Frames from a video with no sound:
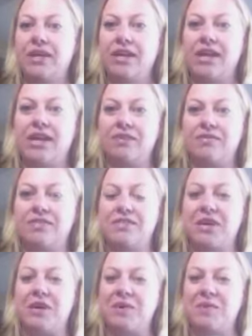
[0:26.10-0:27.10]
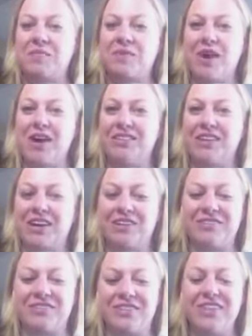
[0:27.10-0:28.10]
of some raw dog
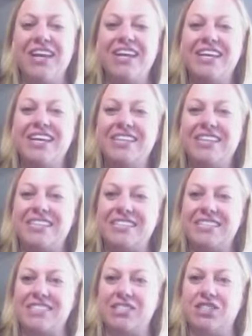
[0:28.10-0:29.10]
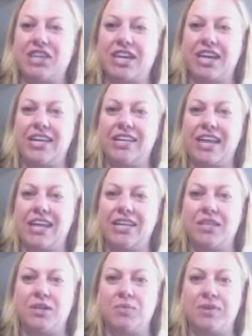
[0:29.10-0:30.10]
food. This is chicken and a
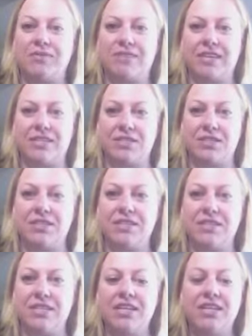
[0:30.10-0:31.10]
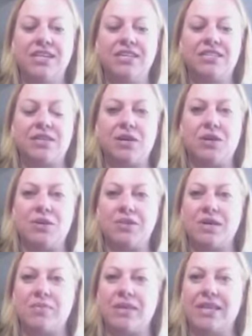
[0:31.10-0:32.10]
little bit of gizzards. So
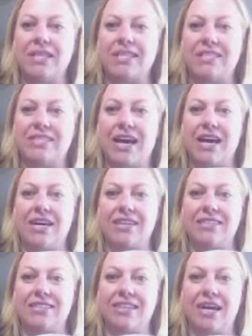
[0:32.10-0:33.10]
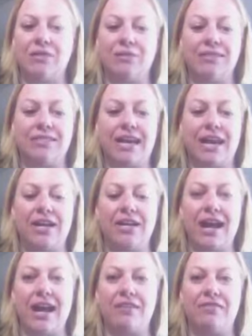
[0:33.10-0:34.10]
something this size, I would say on an
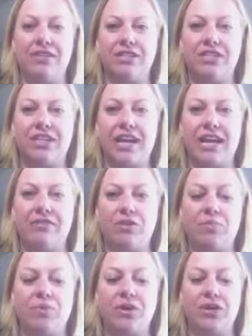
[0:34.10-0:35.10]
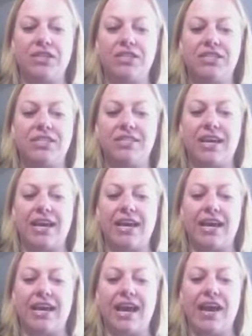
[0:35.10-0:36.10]
average day, if you put,
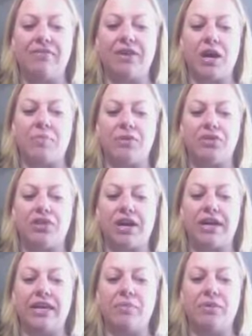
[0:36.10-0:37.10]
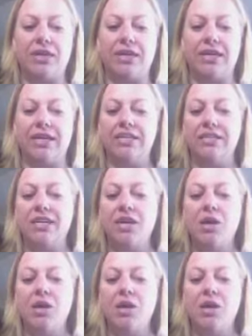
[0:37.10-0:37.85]
say, half a cup of dry kibble in it,